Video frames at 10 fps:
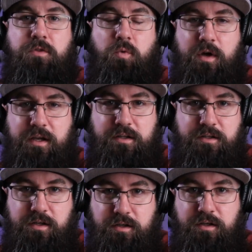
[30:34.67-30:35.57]
the way he
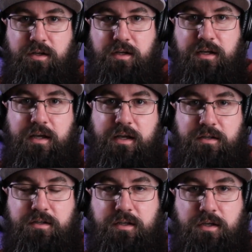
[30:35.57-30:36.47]
did it,
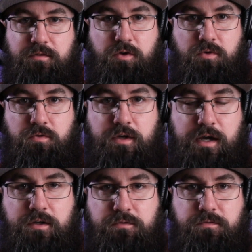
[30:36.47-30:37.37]
and to give you
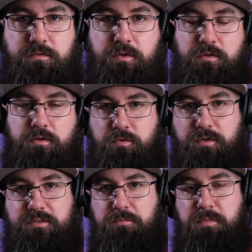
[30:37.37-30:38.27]
kind of the
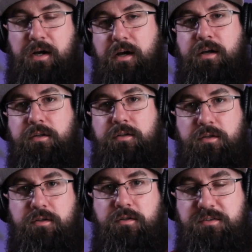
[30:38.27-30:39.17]
reason behind
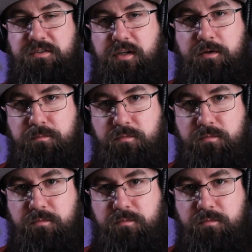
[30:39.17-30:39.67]
the setup.